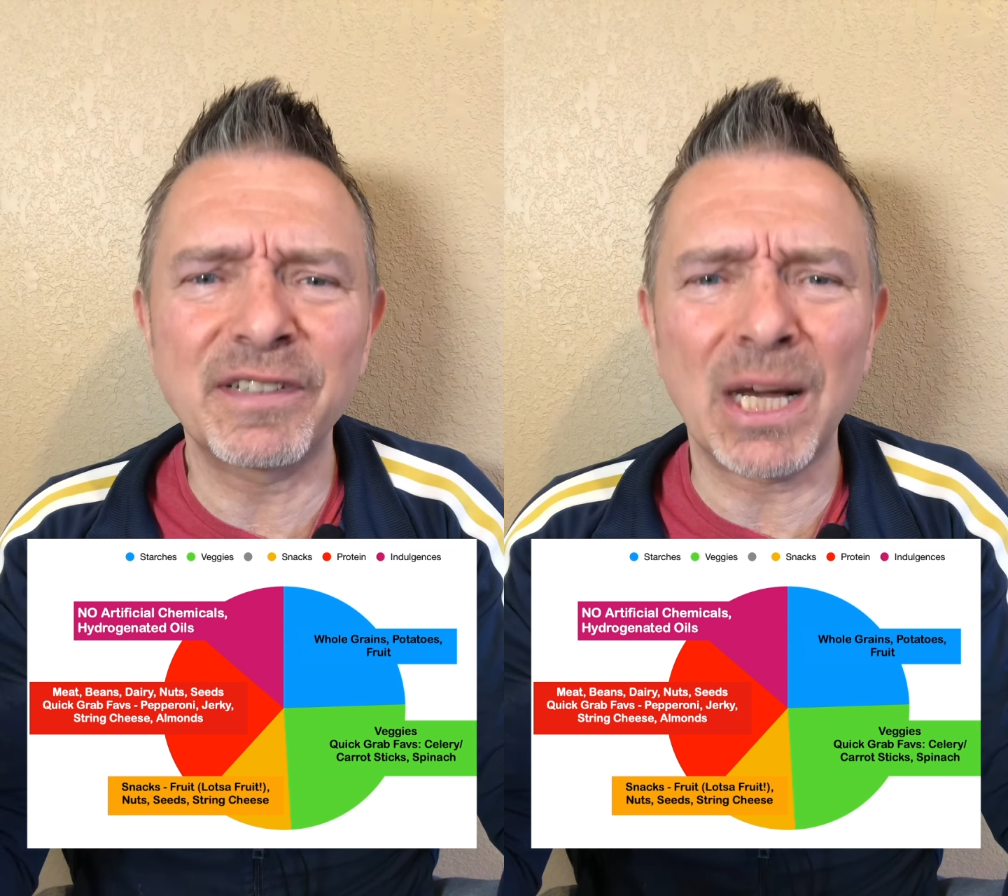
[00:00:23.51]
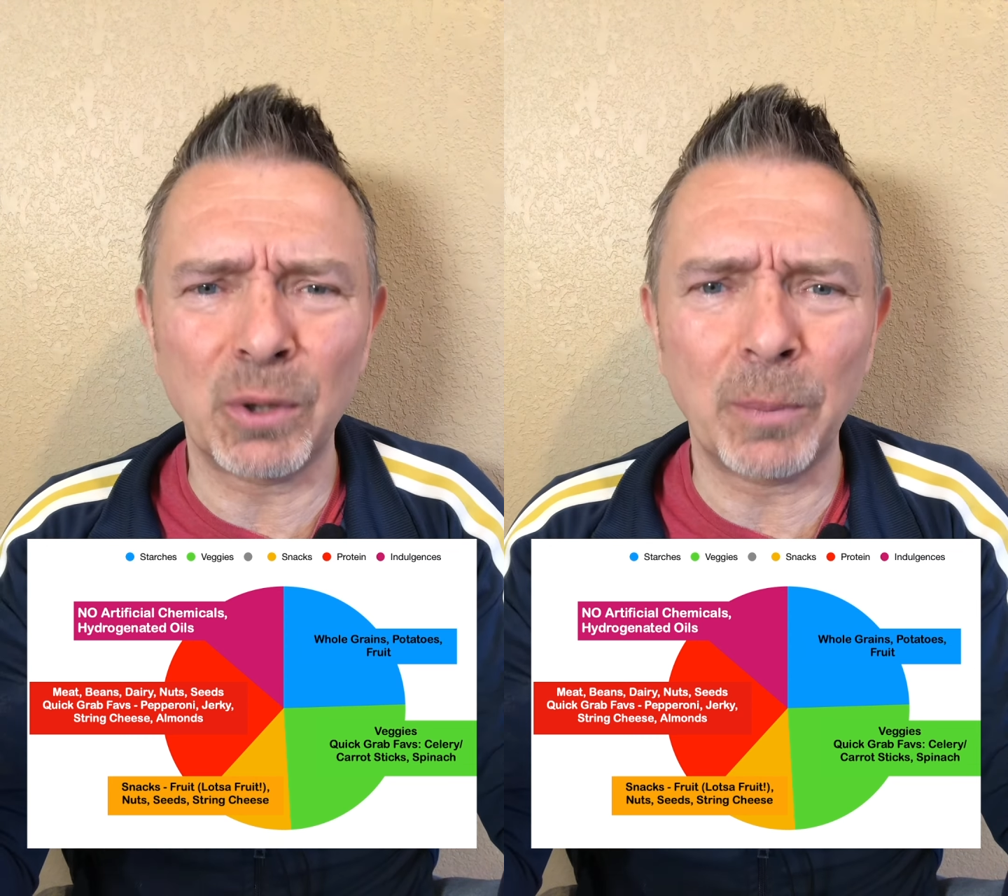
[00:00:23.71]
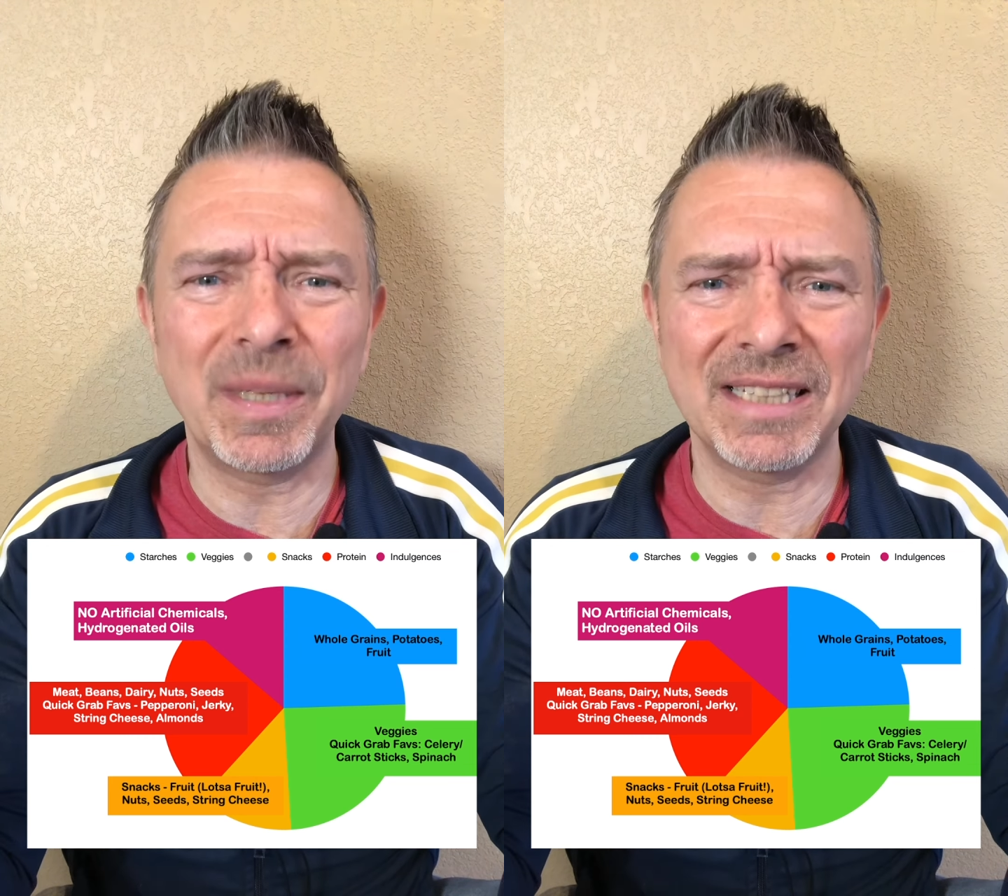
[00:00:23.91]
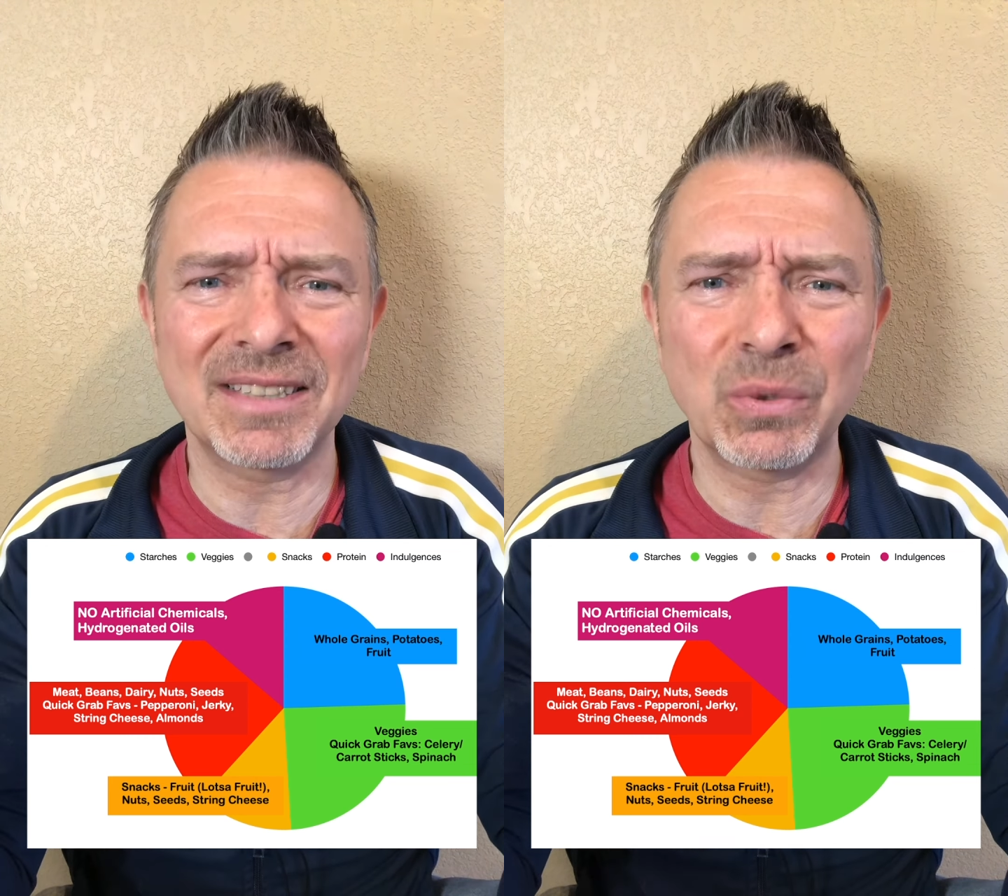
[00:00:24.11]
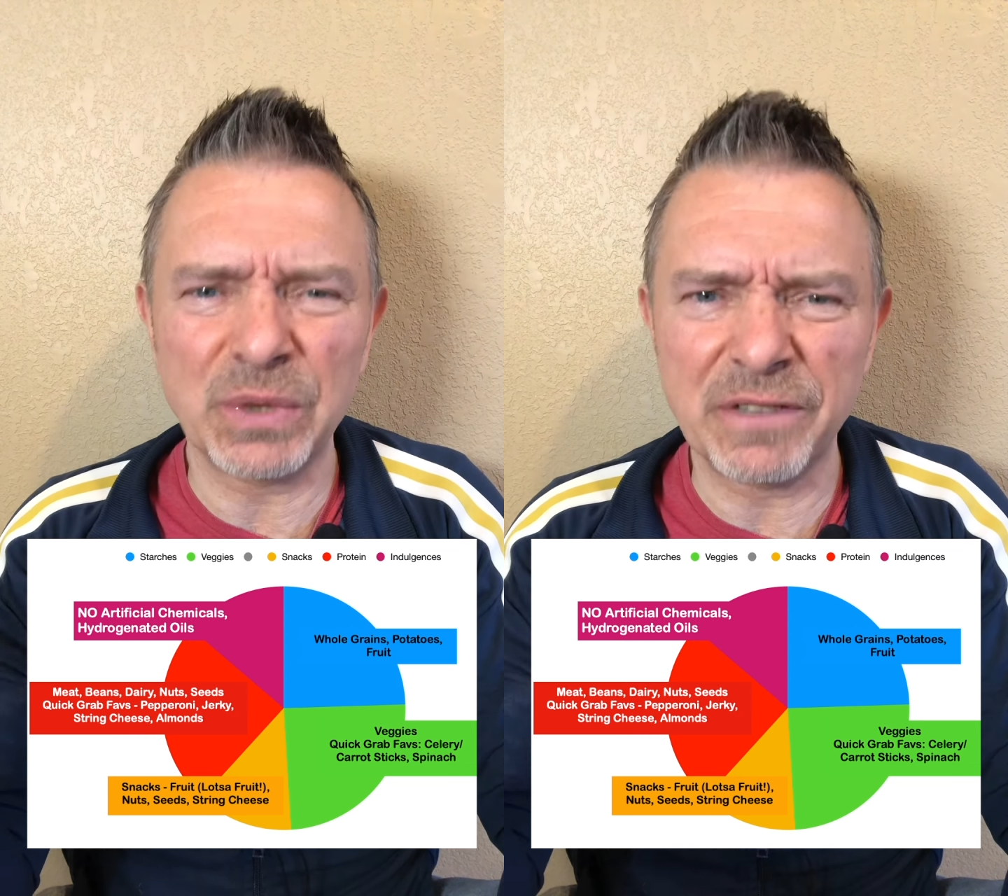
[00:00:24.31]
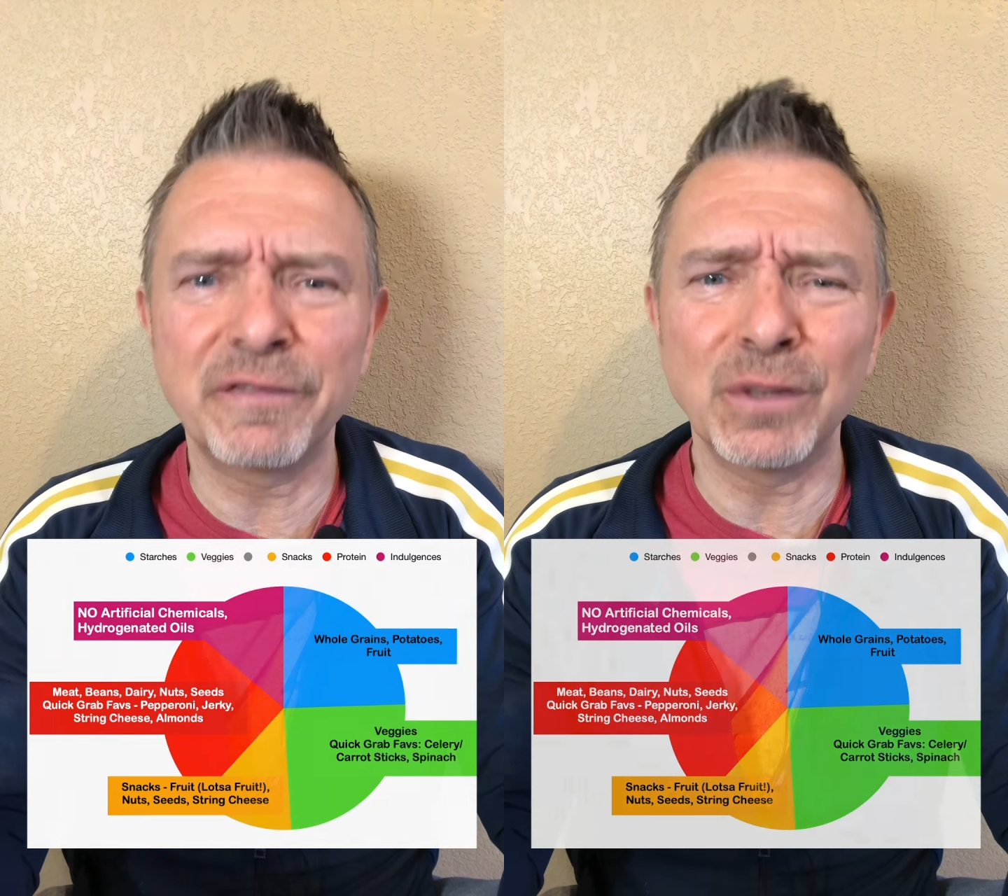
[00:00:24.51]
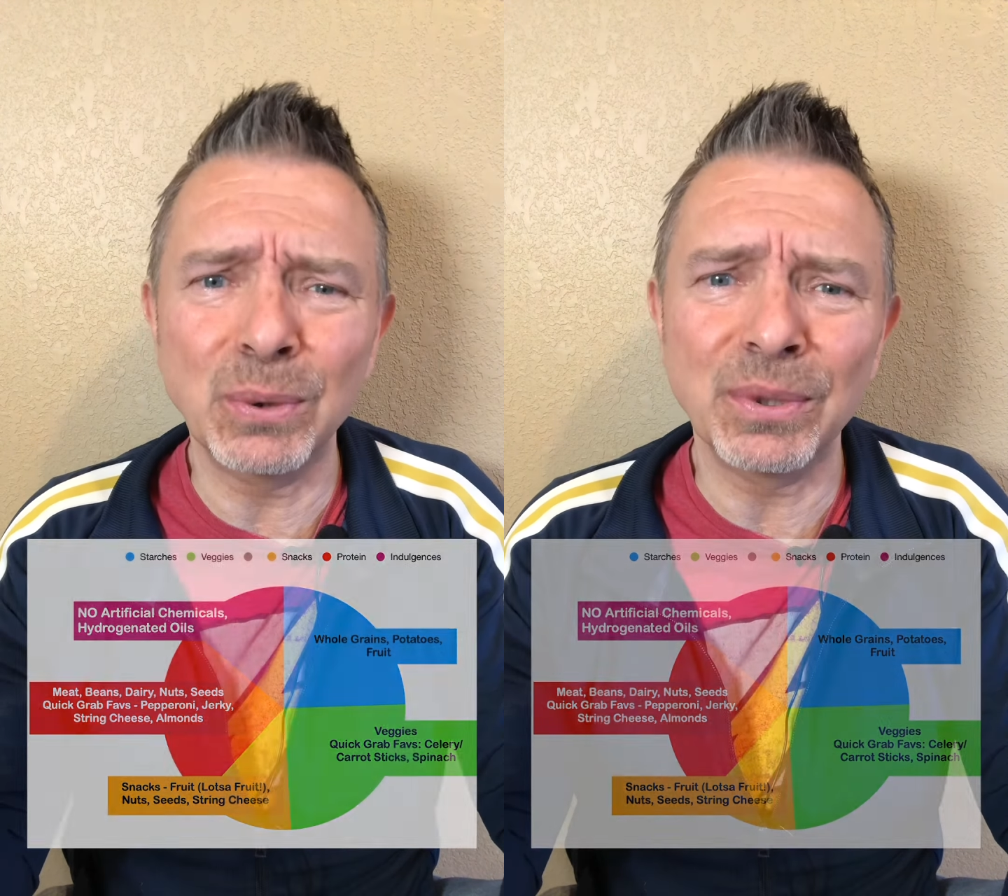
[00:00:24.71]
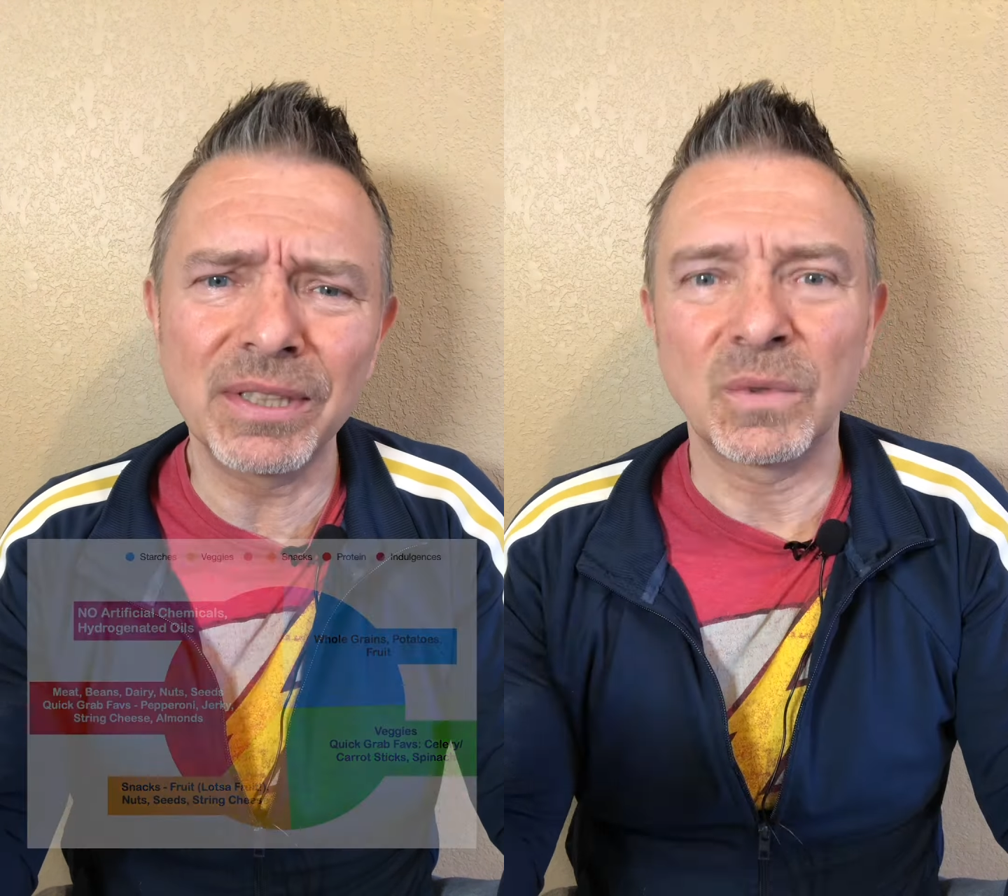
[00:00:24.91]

flour pizza was food.